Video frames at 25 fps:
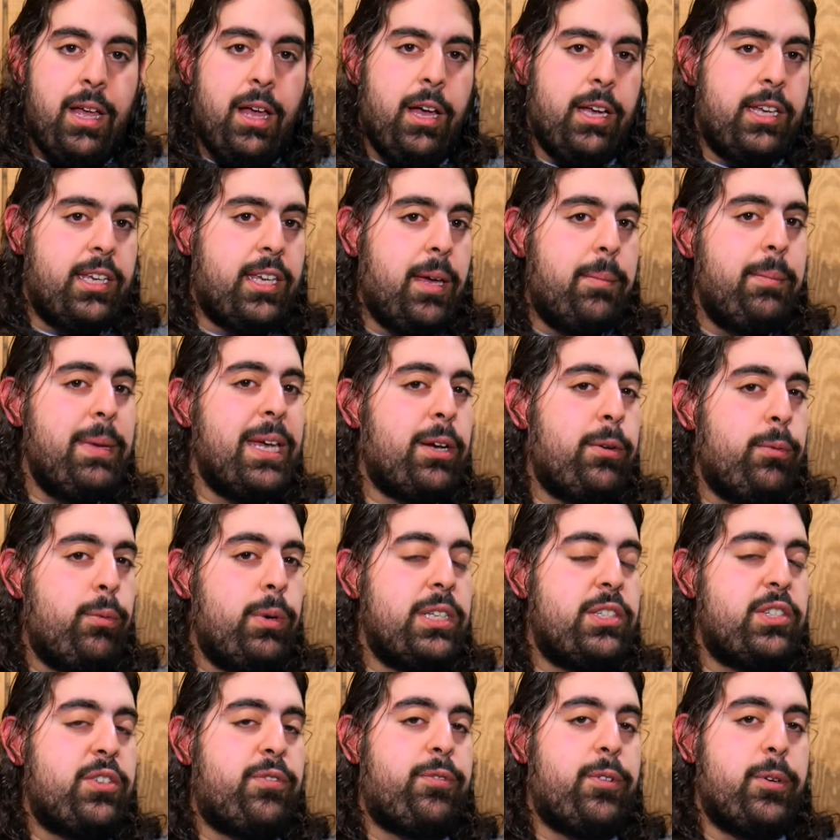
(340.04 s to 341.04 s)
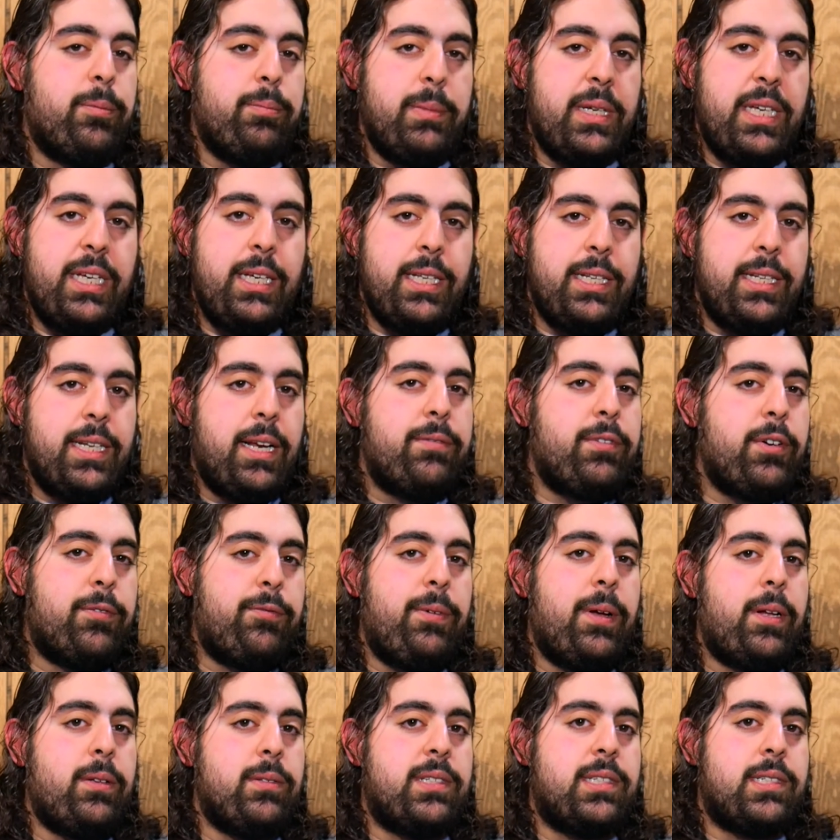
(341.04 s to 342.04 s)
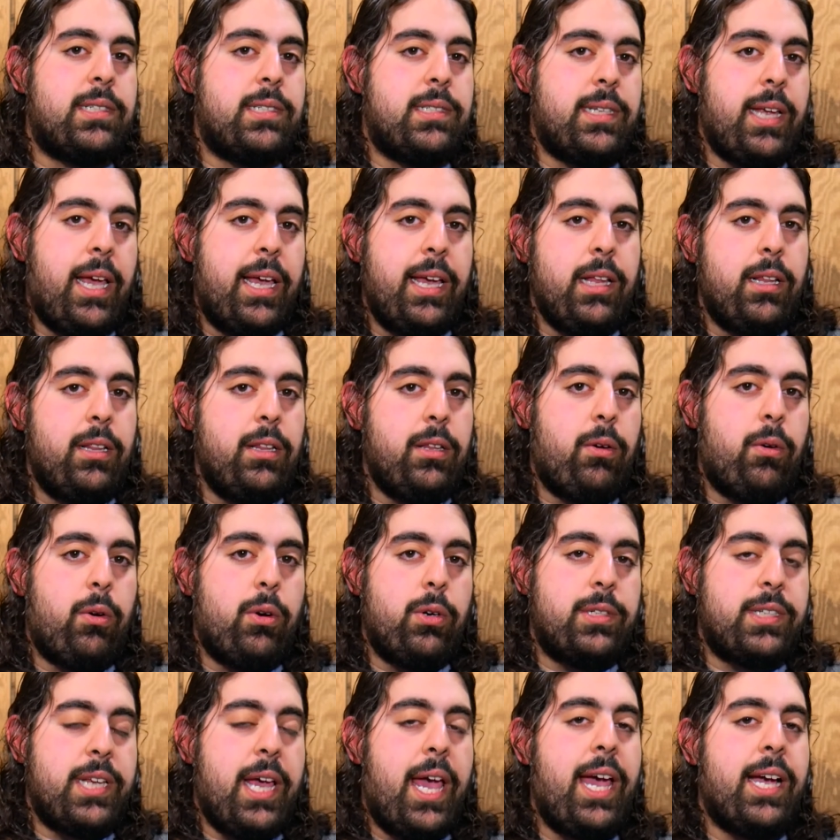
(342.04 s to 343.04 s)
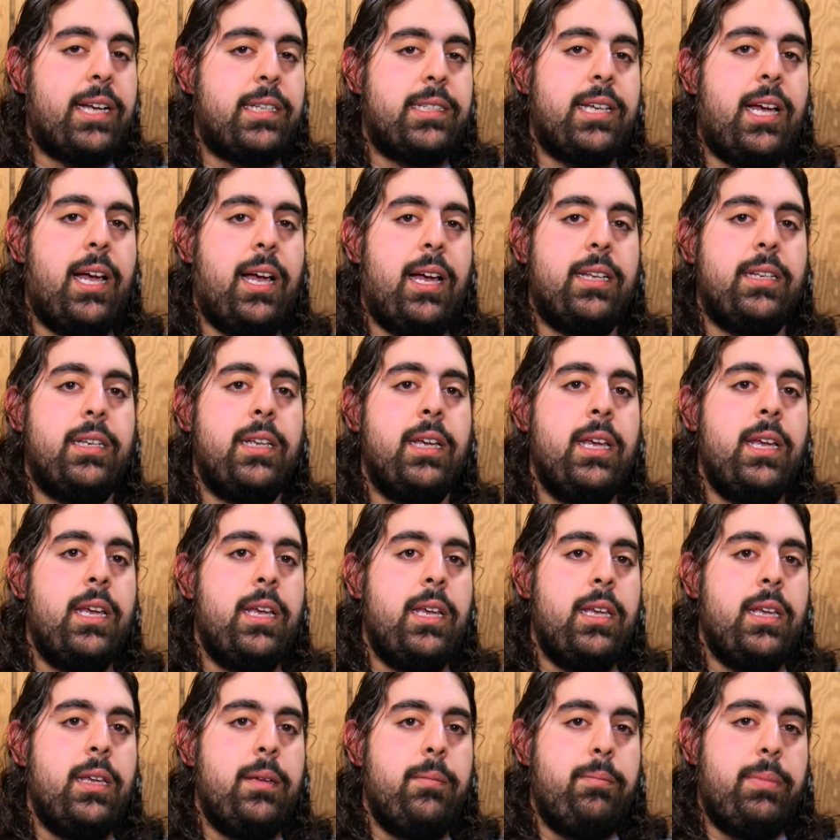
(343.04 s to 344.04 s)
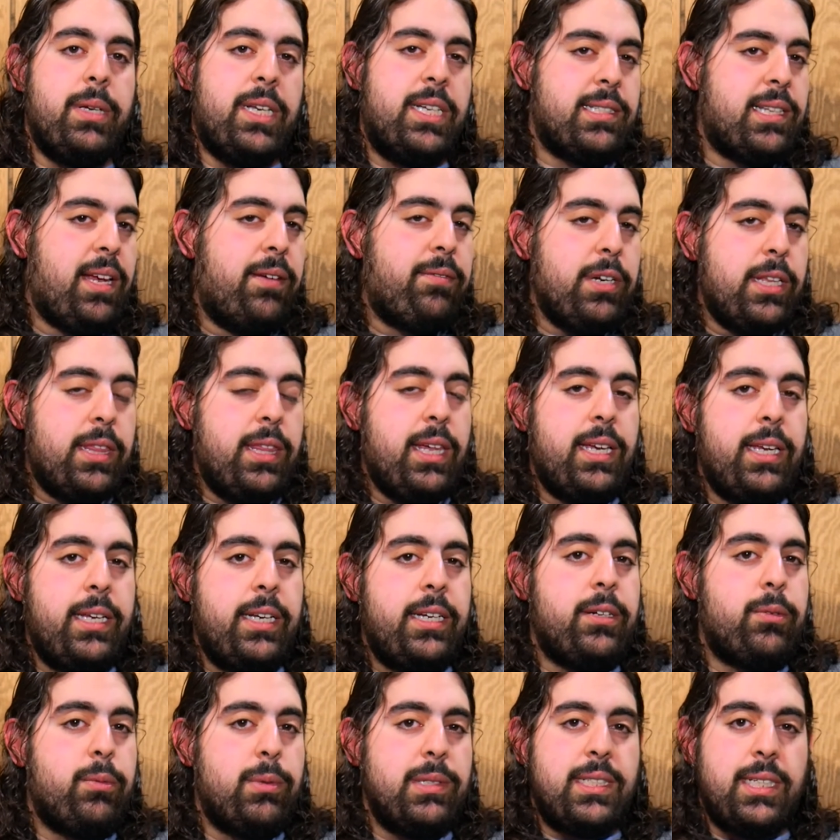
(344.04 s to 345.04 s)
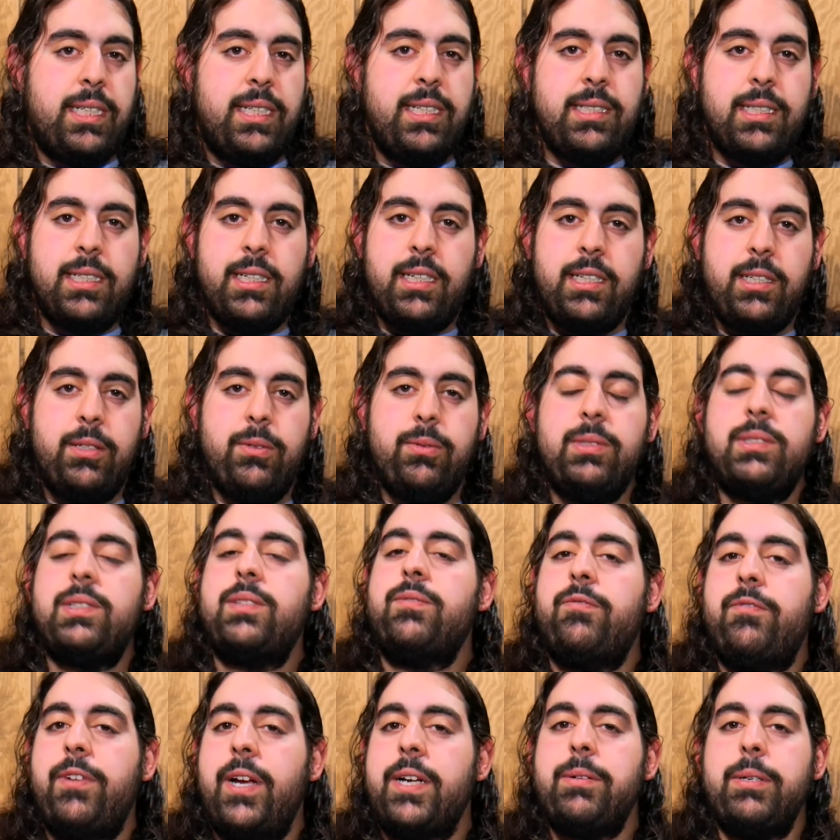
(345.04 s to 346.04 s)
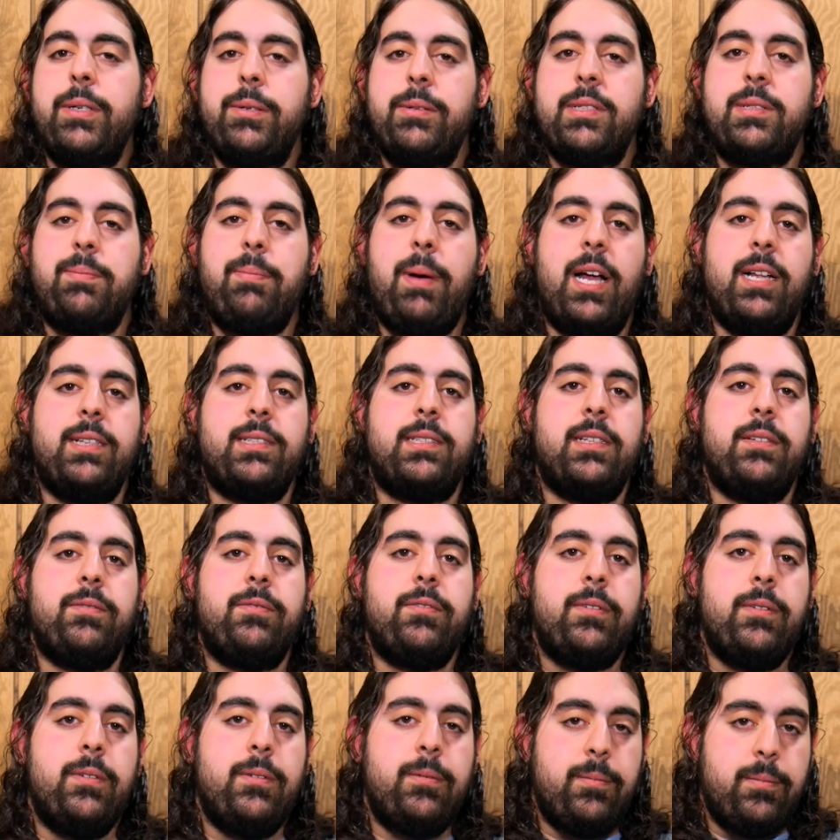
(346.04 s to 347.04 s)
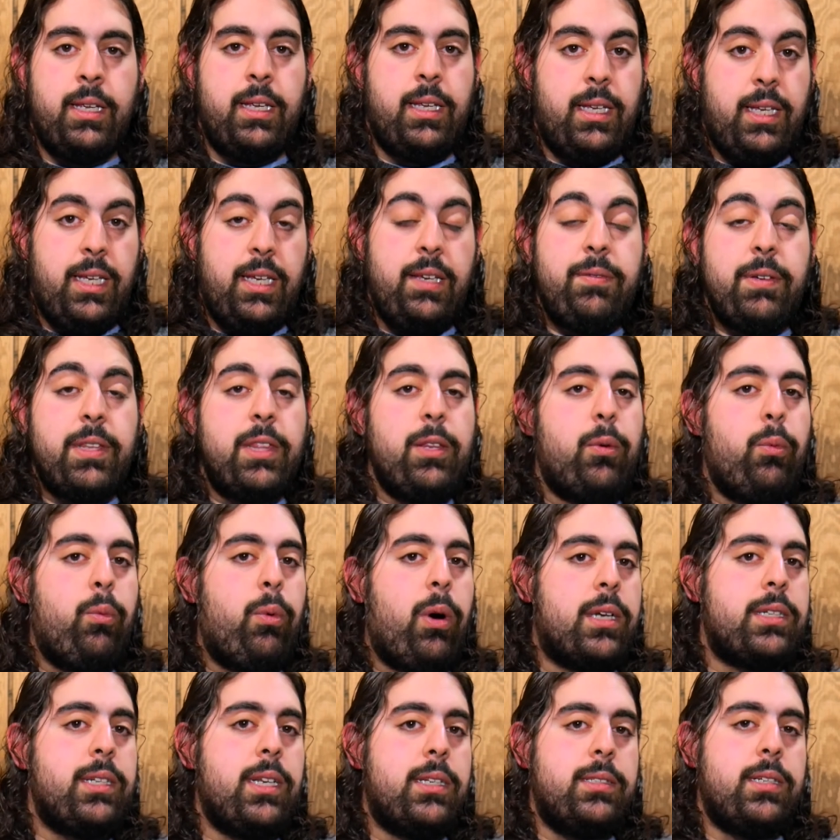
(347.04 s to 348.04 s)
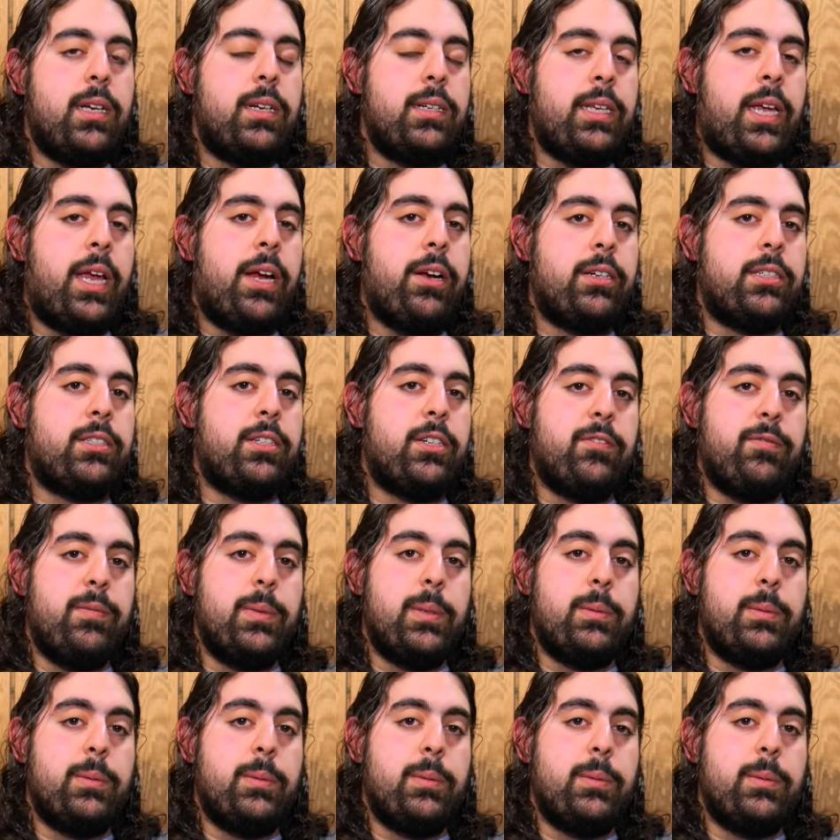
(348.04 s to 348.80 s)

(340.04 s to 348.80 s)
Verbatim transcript: A gimmick which for me never felt stale or tacked on, because everything here was easy to use and very responsive. Even the one and done character of